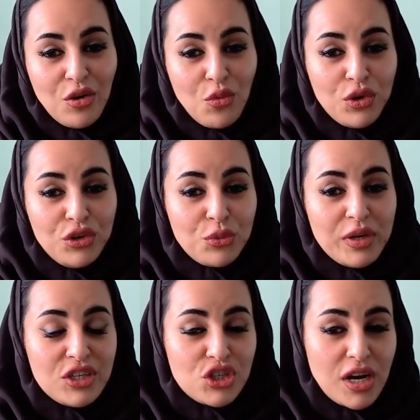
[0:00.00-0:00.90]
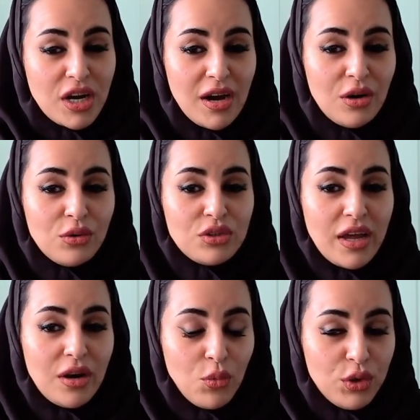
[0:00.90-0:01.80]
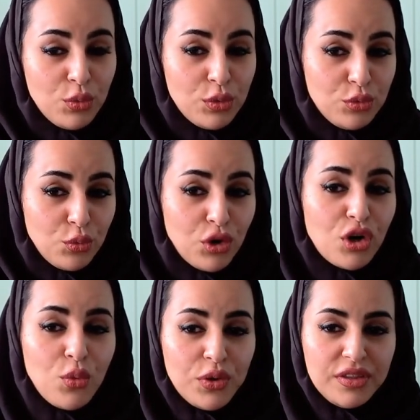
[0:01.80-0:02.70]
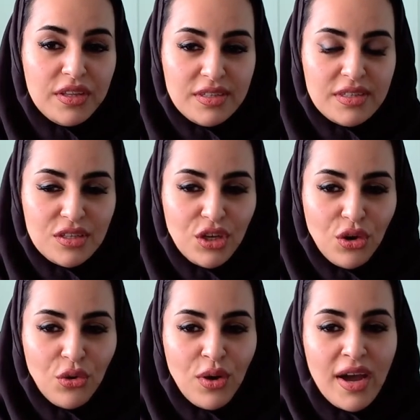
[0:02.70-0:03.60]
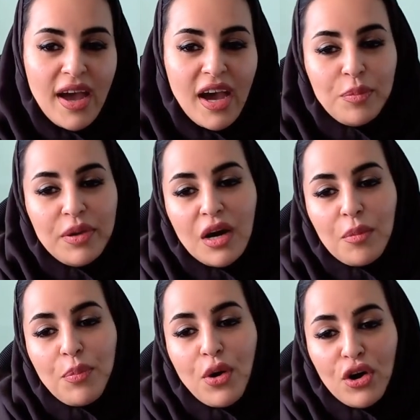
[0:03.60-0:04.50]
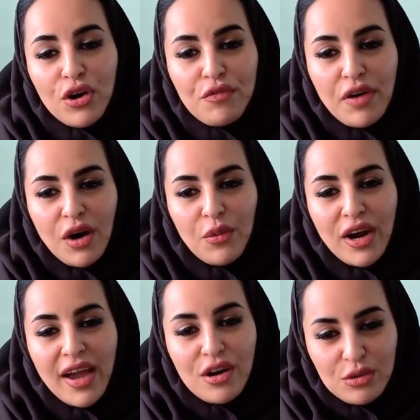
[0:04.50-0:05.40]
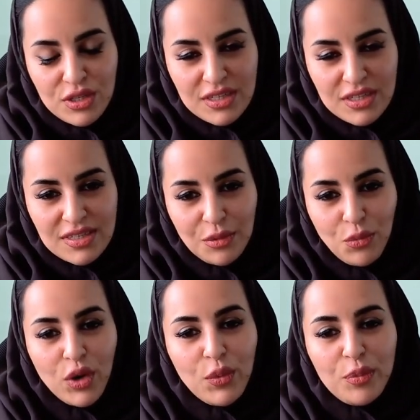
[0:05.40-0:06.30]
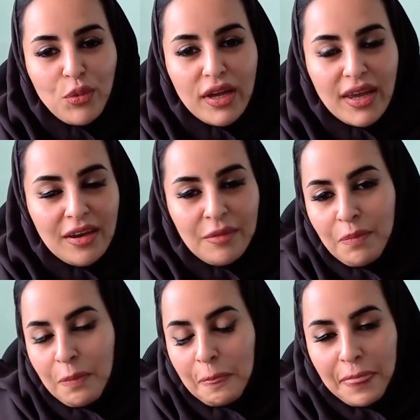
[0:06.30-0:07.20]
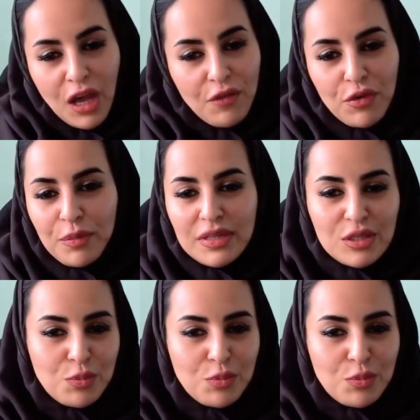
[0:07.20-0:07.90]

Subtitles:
would reach out, and we would work with the DCO and become part of our ecosystem, where we bring in governments,